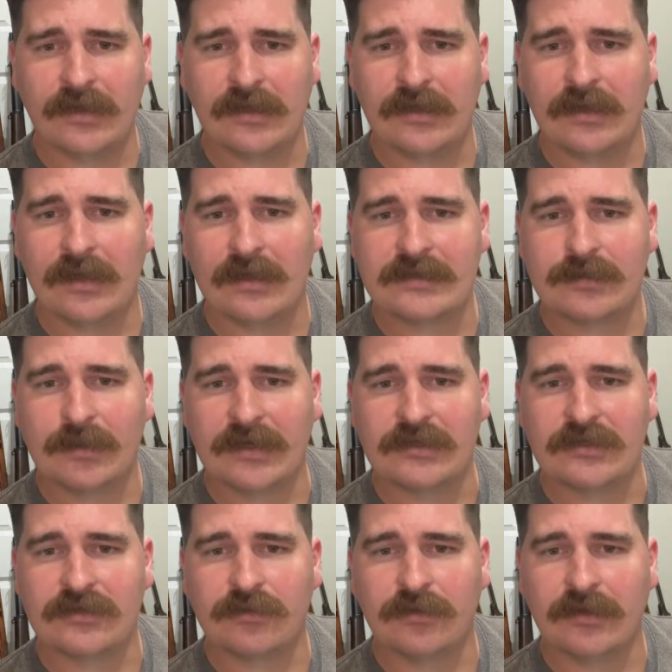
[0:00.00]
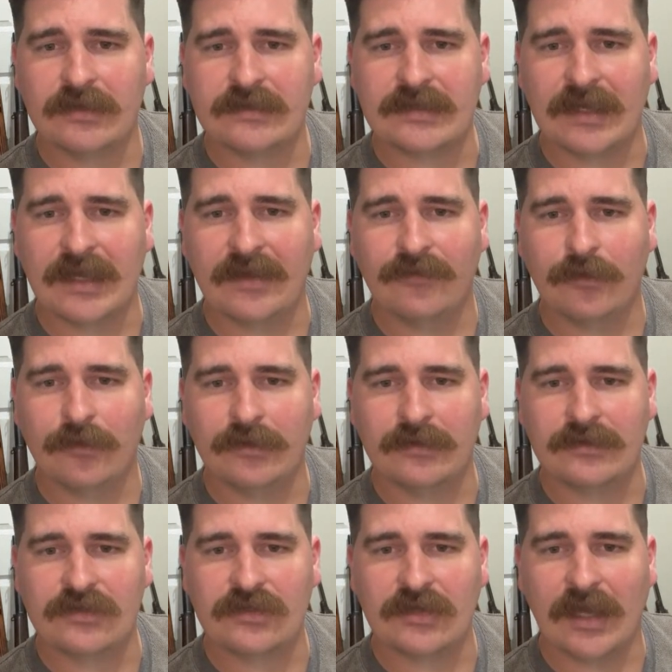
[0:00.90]
at guns, but I just realized I have only
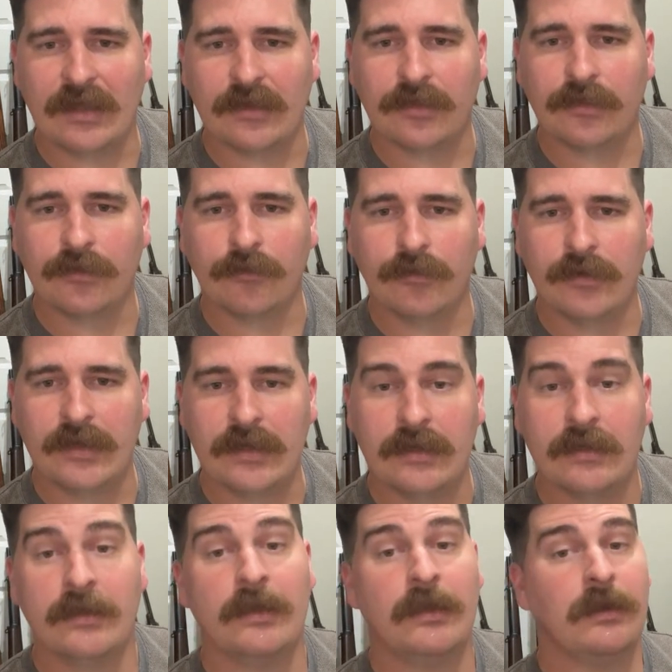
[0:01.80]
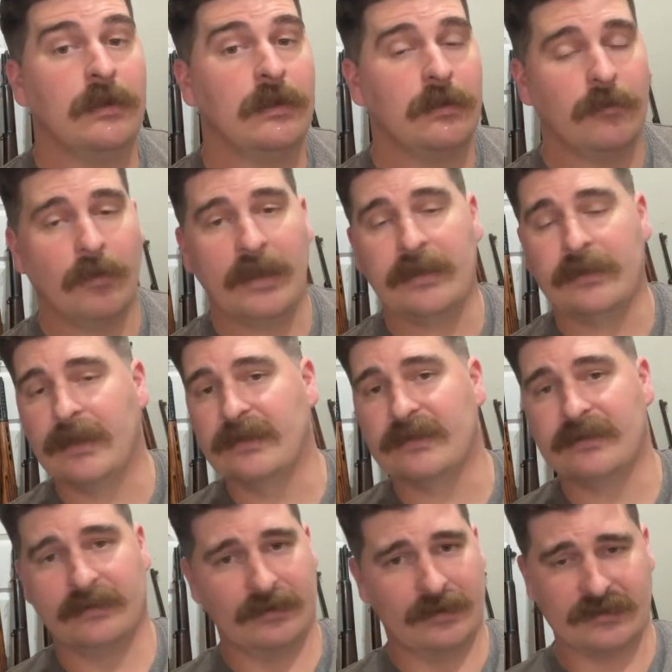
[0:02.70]
shot 3. Wait,
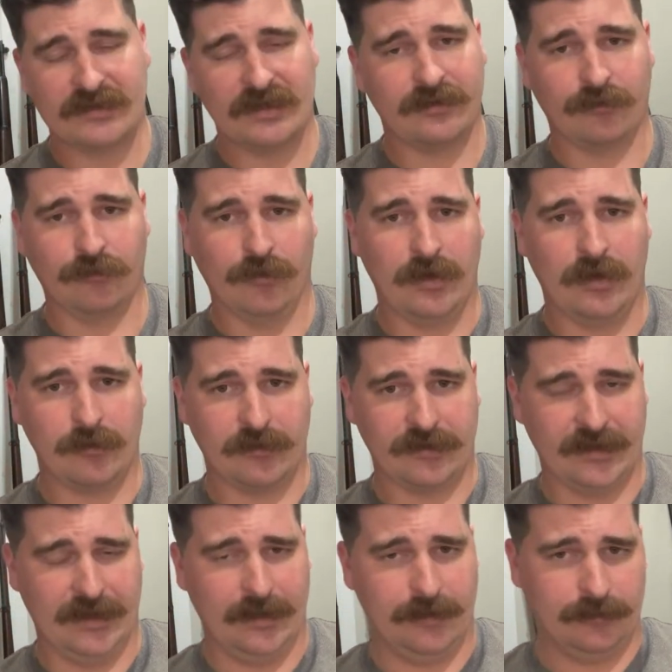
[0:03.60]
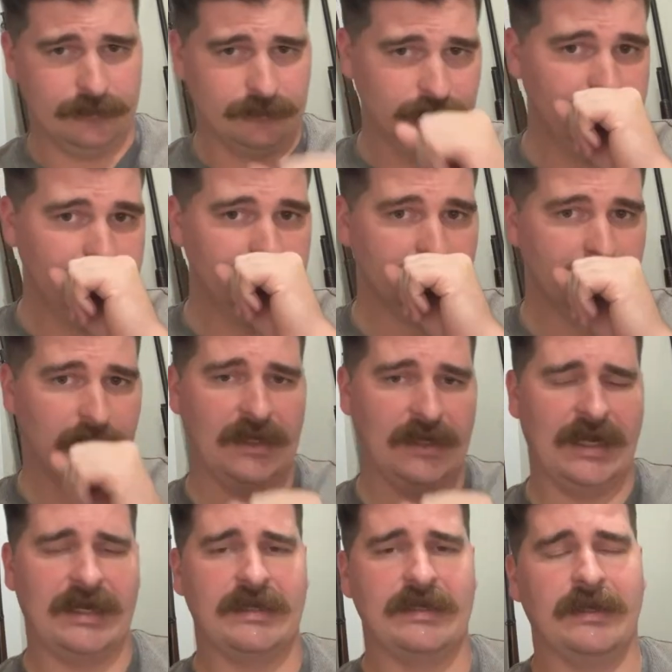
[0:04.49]
there's nothing wrong with that.
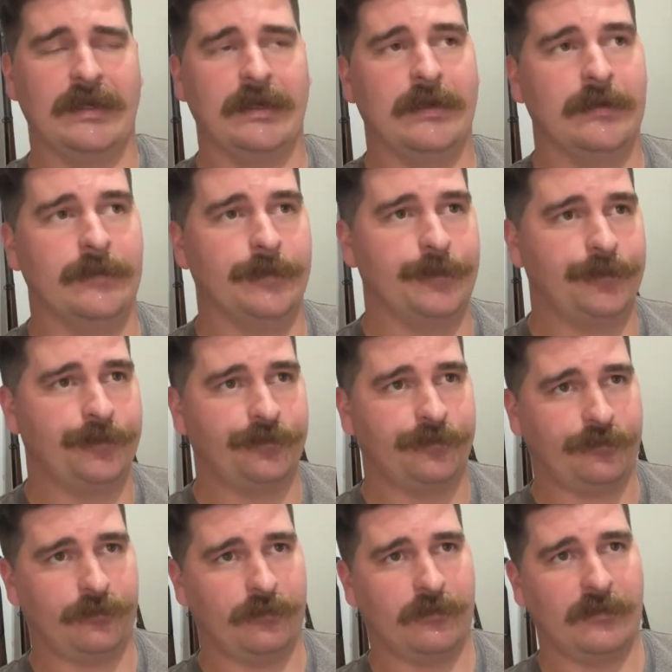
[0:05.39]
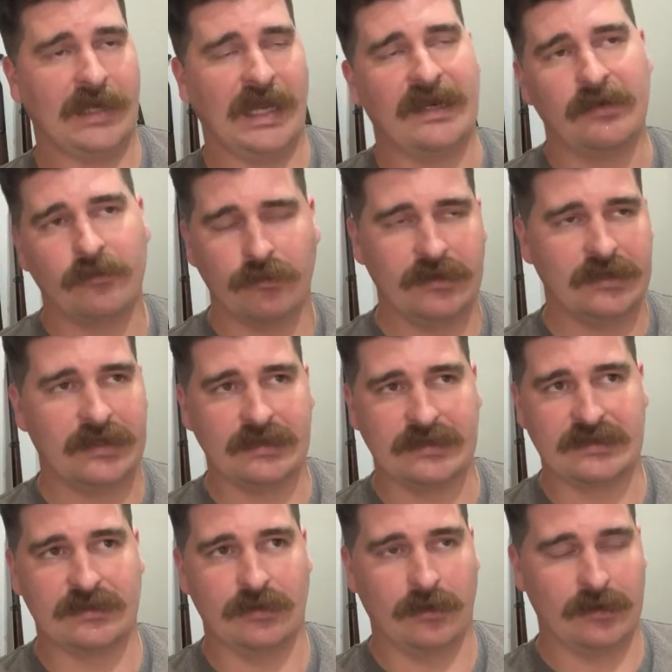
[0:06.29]
I didn't really get
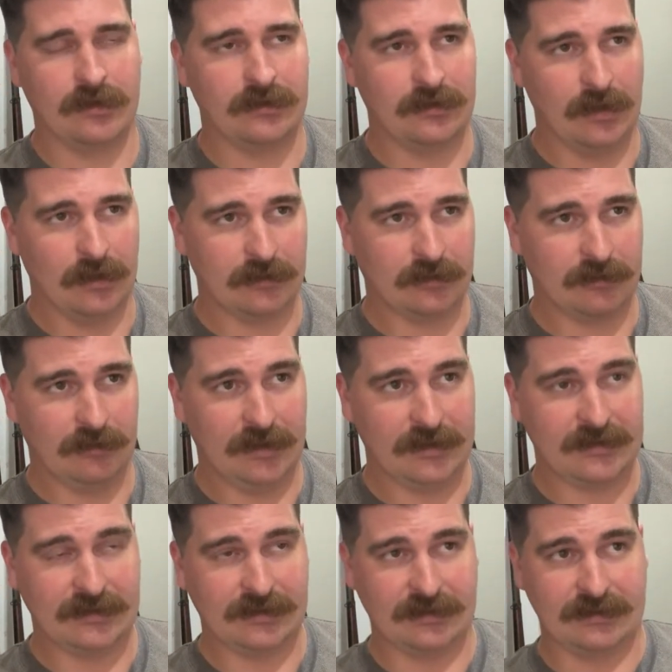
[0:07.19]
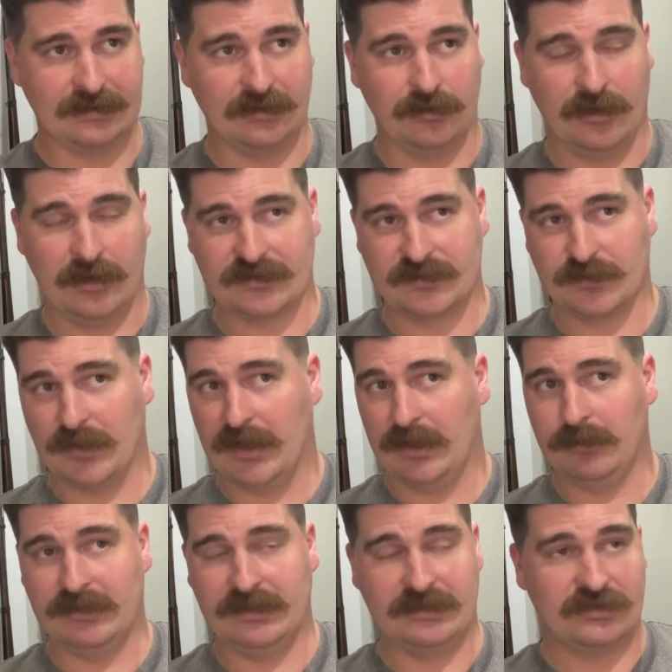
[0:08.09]
started gun collecting until I was
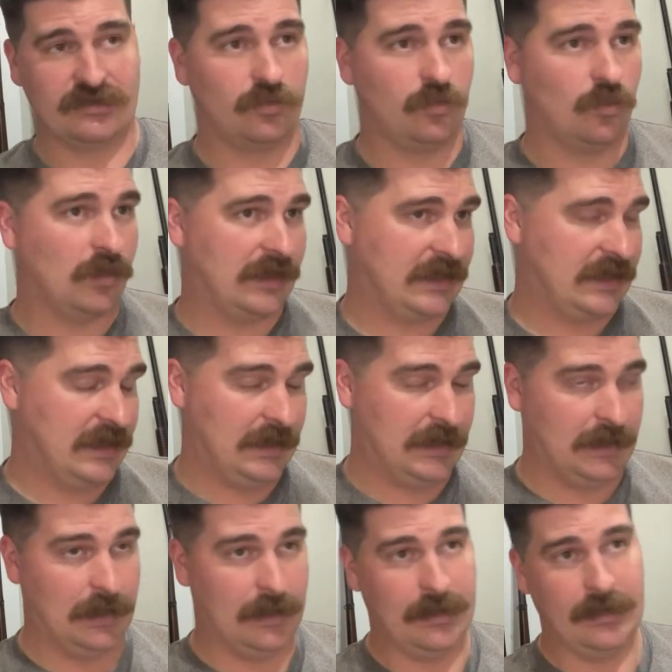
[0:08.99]
probably 20,